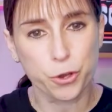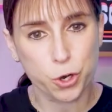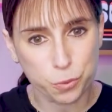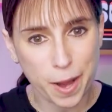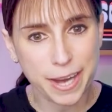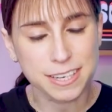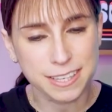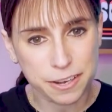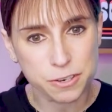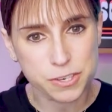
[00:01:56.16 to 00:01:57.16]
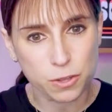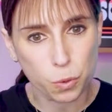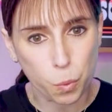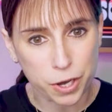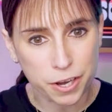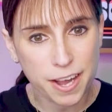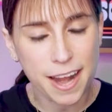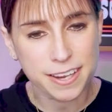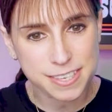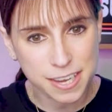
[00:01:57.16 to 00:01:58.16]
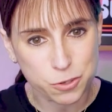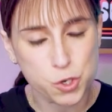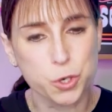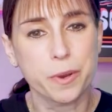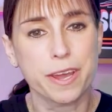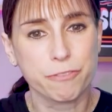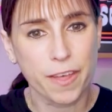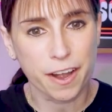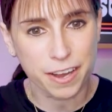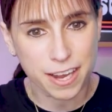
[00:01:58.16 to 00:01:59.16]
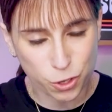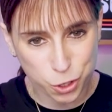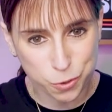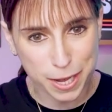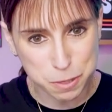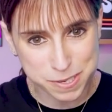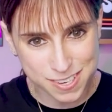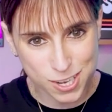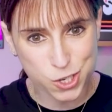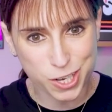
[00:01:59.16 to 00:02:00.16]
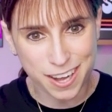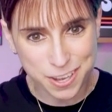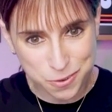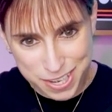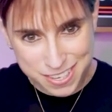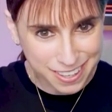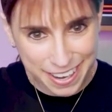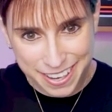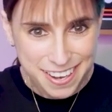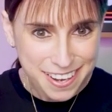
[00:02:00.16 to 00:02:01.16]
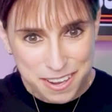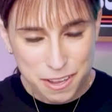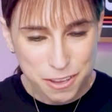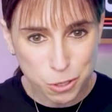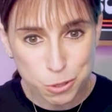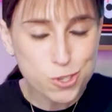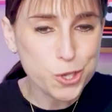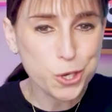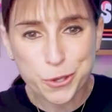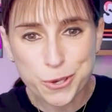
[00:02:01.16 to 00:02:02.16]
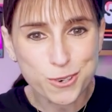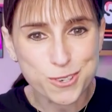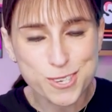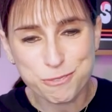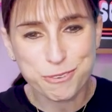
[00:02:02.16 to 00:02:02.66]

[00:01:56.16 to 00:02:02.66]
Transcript: the correct letters in the word and it tells you if they're in the correct position and you need to like use the clues to